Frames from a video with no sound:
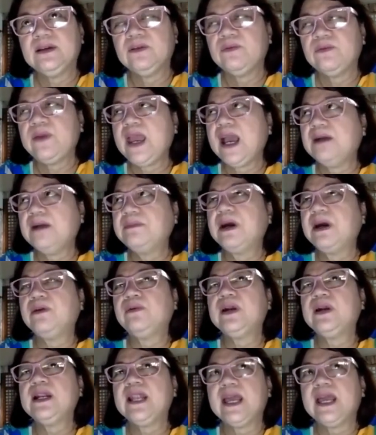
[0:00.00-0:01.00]
We have
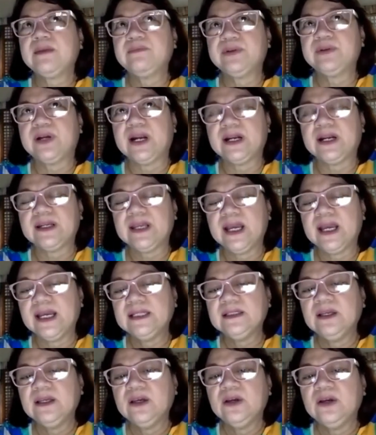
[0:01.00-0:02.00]
our
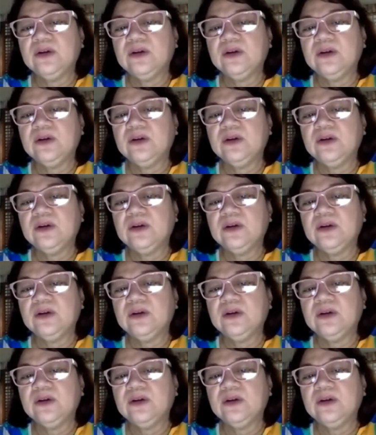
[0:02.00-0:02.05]
librarian